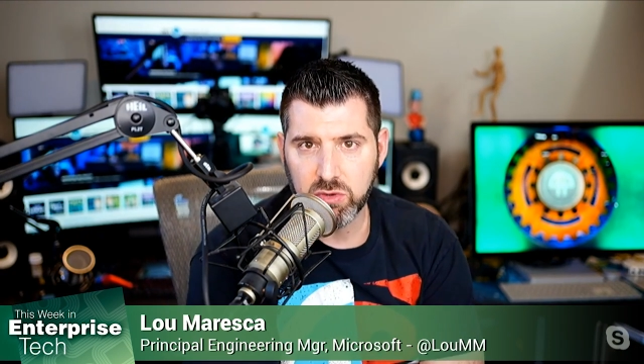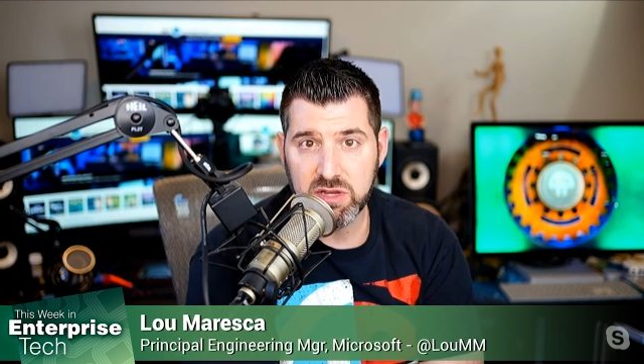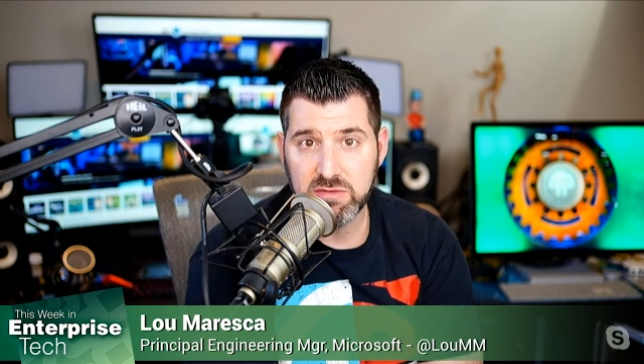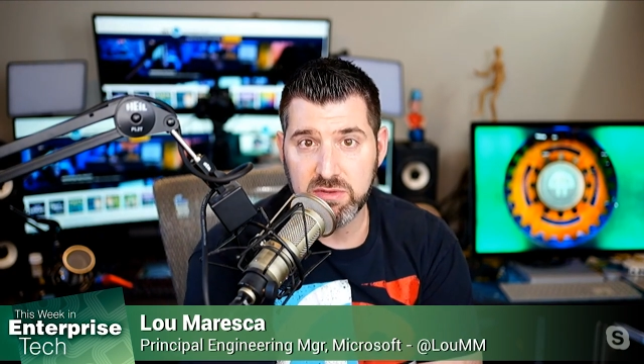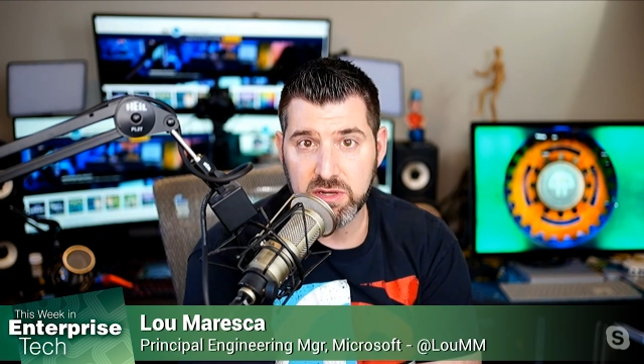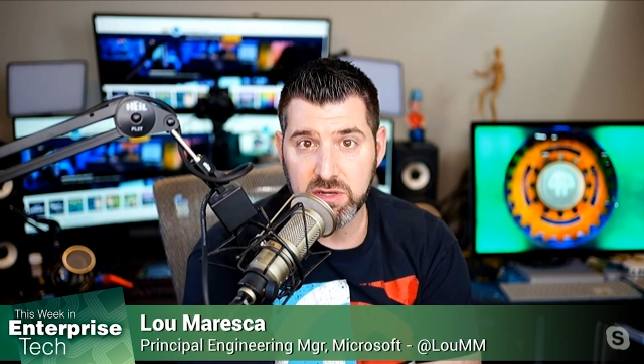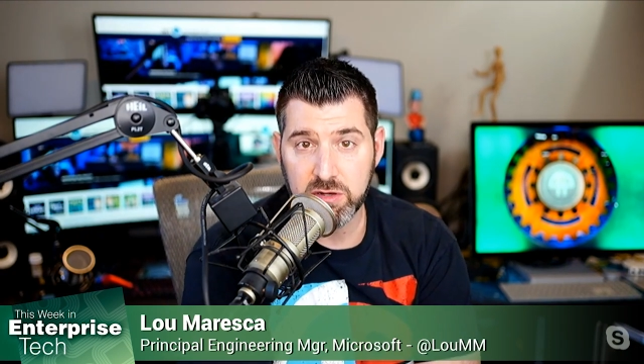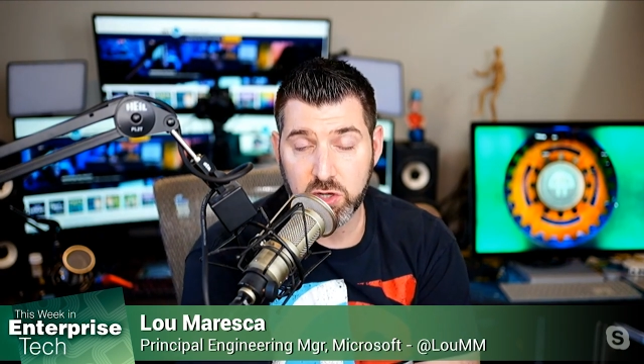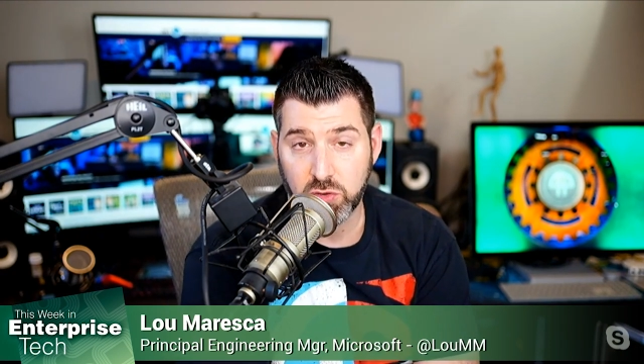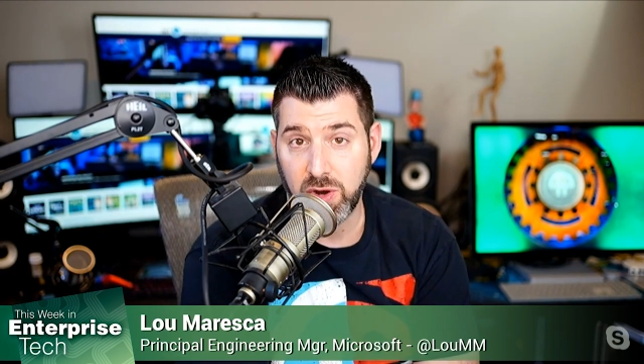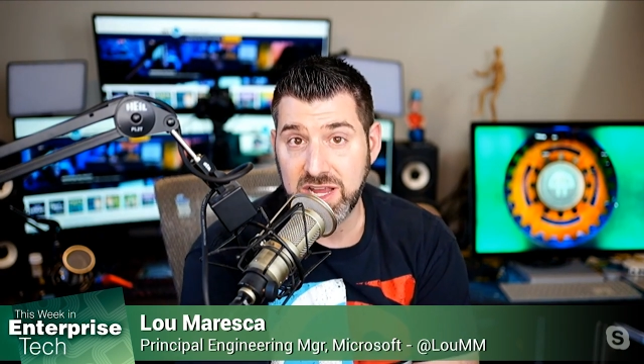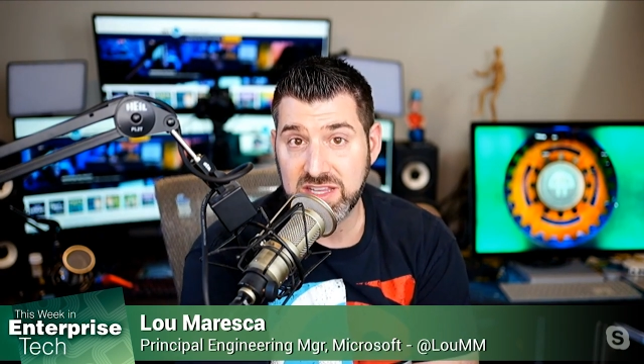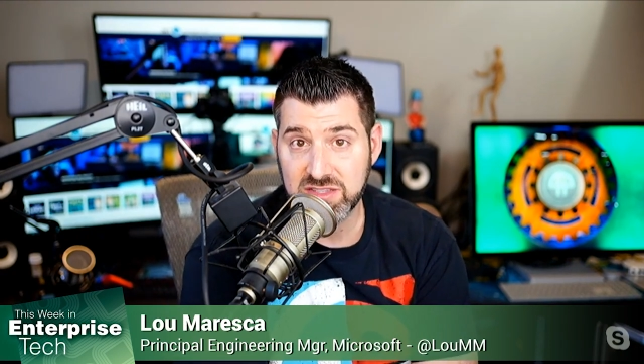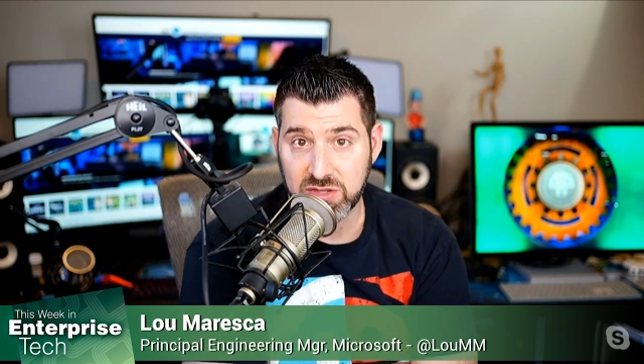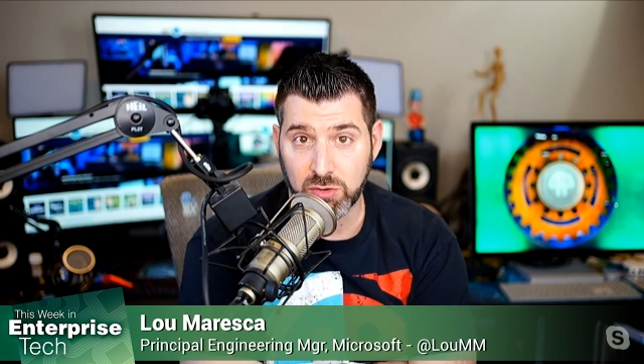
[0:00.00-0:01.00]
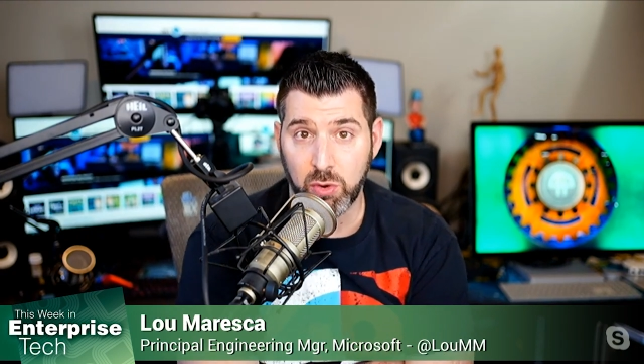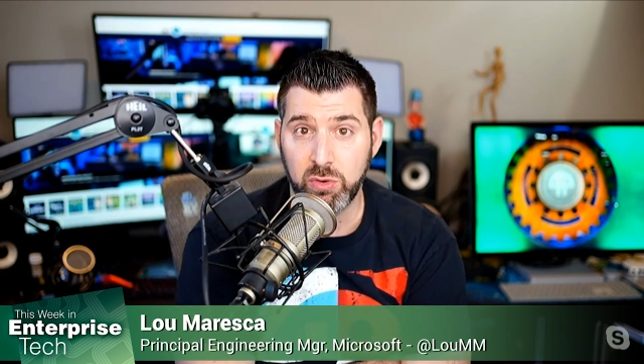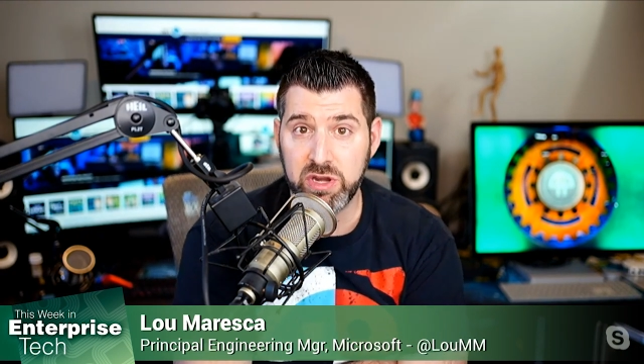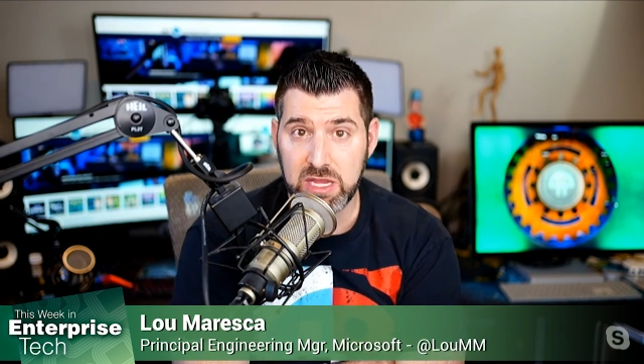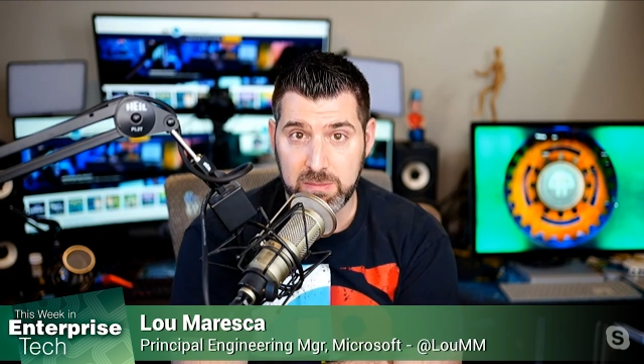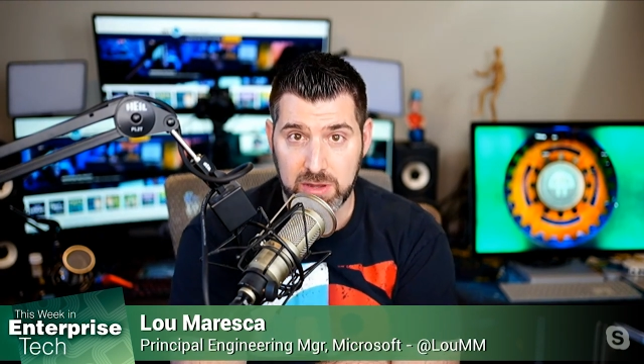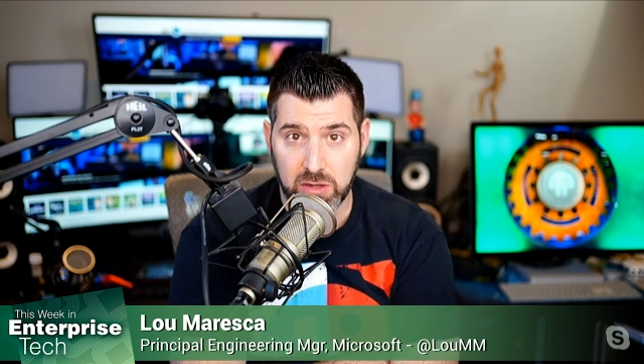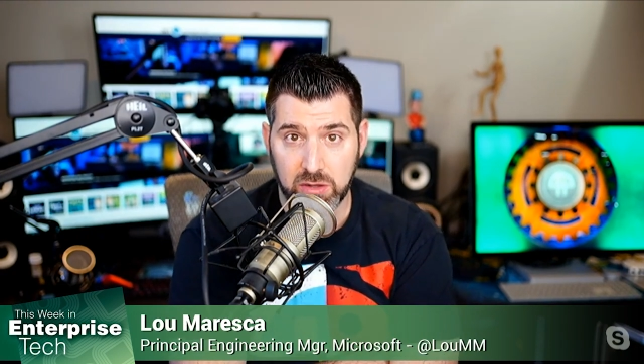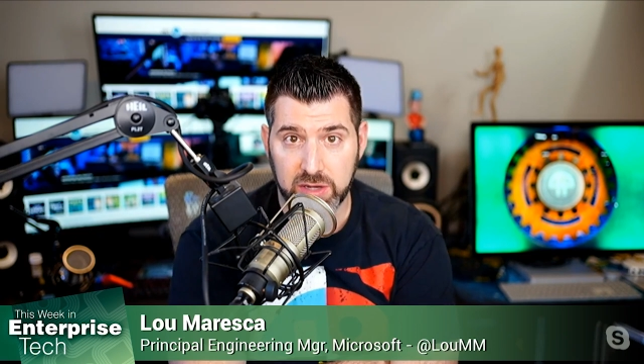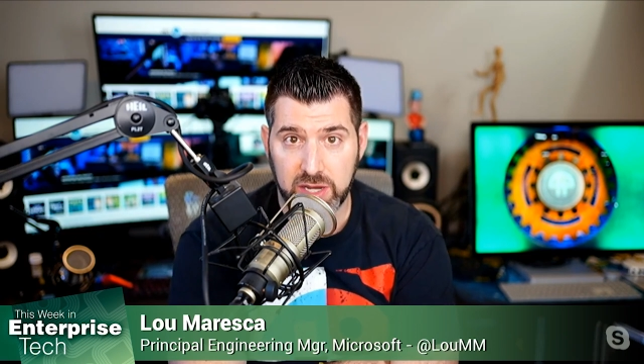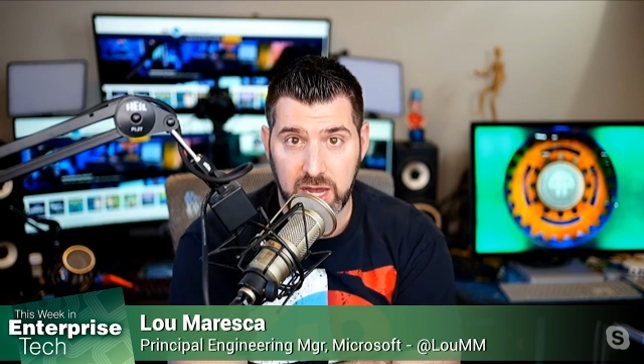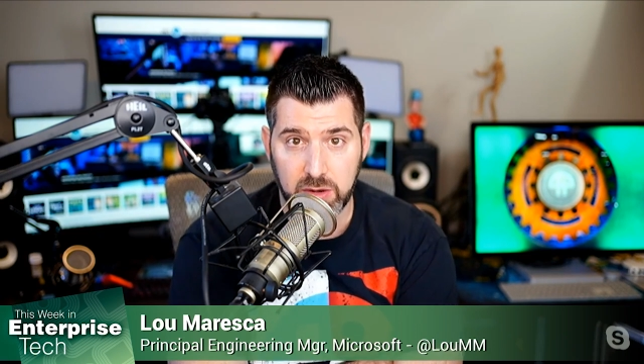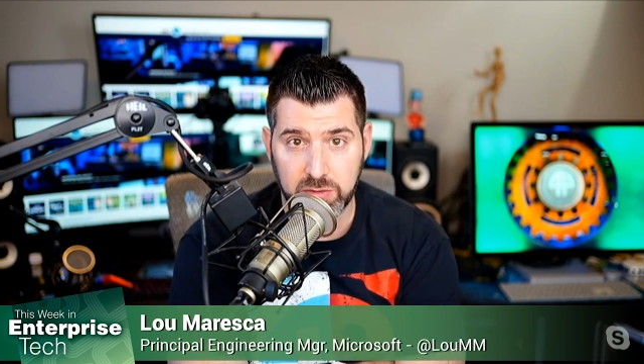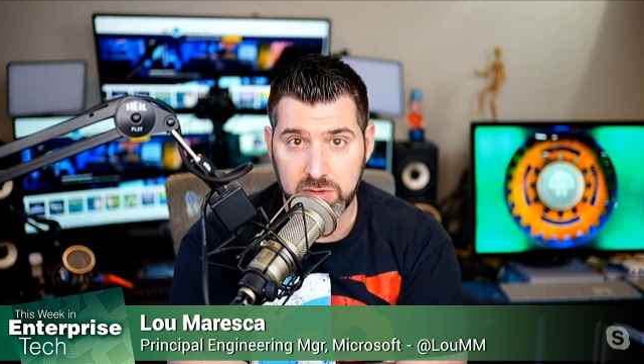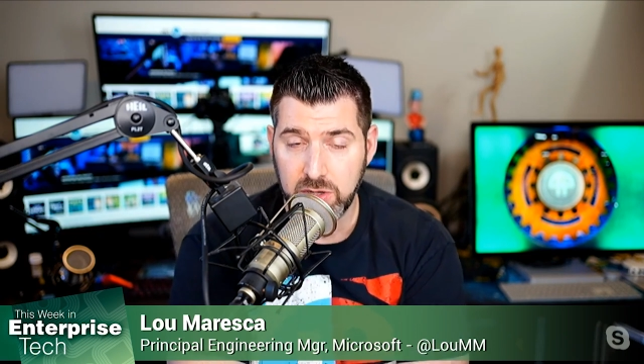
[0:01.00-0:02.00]
even creates their own email
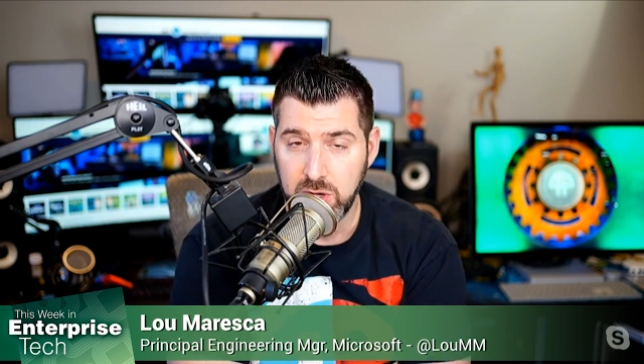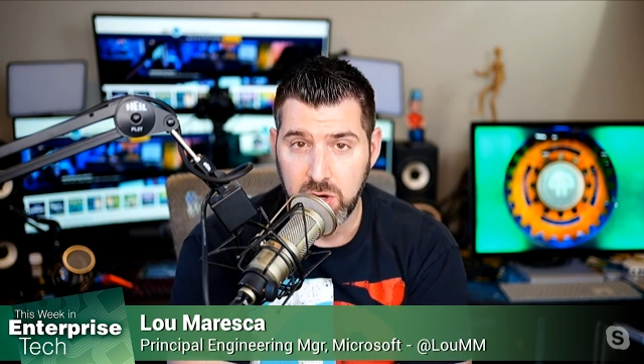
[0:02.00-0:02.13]
account